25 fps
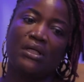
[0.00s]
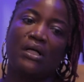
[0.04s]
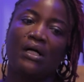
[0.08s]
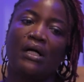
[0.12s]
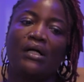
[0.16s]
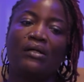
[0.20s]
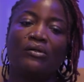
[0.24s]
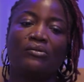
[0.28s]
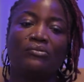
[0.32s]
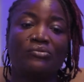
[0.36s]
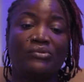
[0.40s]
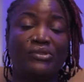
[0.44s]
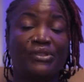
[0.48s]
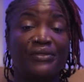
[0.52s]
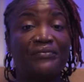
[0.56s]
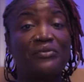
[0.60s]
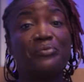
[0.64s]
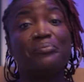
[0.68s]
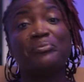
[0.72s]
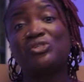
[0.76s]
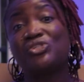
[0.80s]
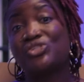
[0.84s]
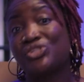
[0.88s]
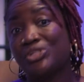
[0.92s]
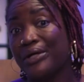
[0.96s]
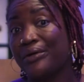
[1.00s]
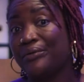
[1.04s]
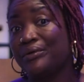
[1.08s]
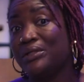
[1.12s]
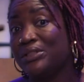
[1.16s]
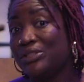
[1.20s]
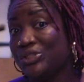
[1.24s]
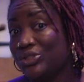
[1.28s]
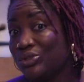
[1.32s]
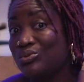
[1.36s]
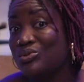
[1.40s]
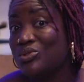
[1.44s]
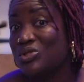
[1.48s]
I'll even be
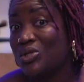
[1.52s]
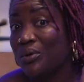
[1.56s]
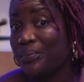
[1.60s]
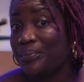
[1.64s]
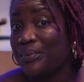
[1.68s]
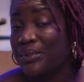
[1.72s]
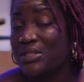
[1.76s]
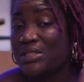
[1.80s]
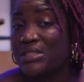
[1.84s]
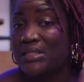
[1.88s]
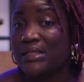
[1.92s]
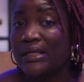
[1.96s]
sharing new topics